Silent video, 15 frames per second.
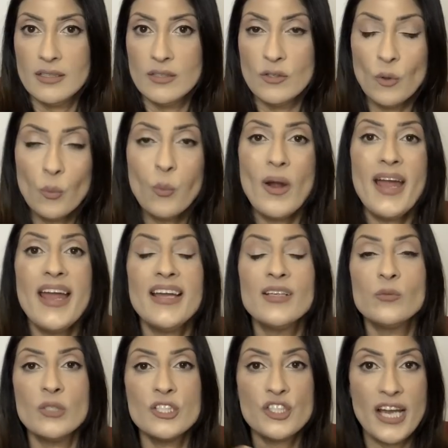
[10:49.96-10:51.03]
The way
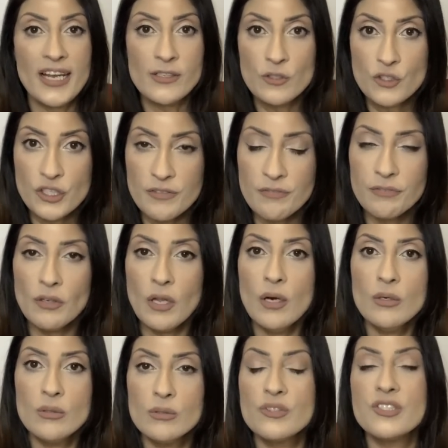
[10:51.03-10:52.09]
in which energy
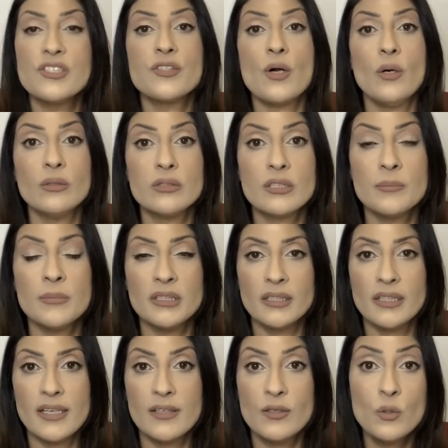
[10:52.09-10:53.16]
flows is
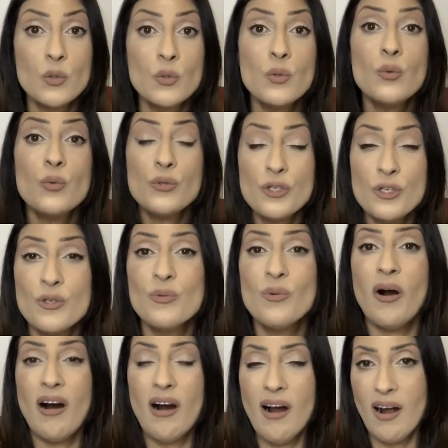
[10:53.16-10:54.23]
ultimately who you
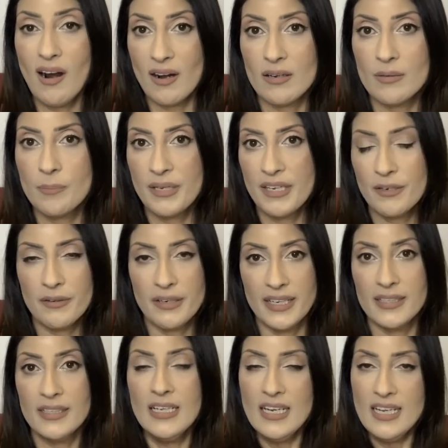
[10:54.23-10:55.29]
are,
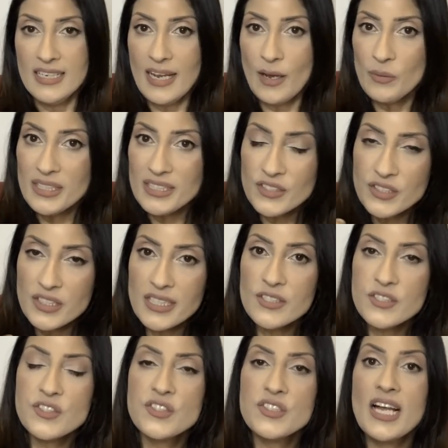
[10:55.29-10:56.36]
period. Now, it is
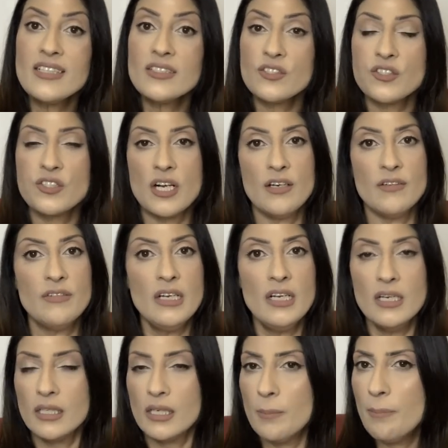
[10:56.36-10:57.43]
this sense of
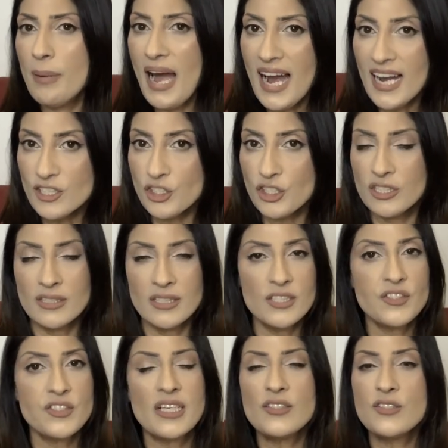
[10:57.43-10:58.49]
compassion, this
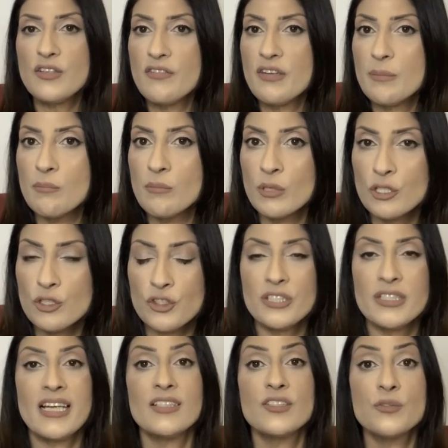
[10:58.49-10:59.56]
sense of immersion
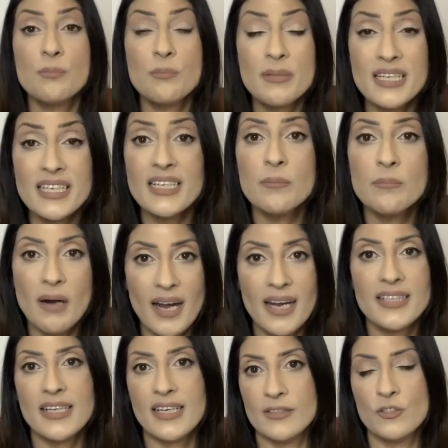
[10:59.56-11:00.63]
that is meeting
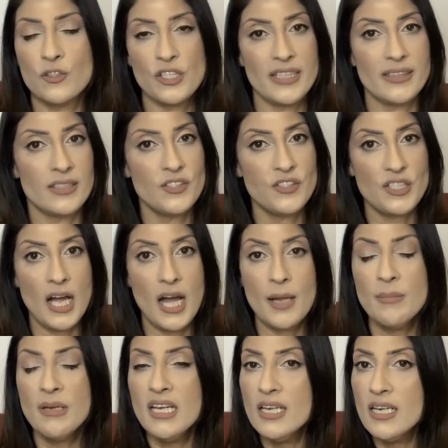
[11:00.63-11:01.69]
mind energy at this
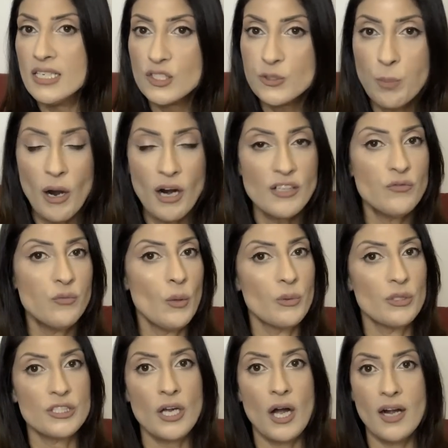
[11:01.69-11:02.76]
time. It's part of what
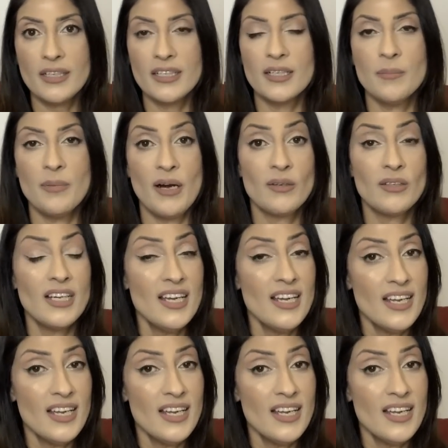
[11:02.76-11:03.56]
we're talking about.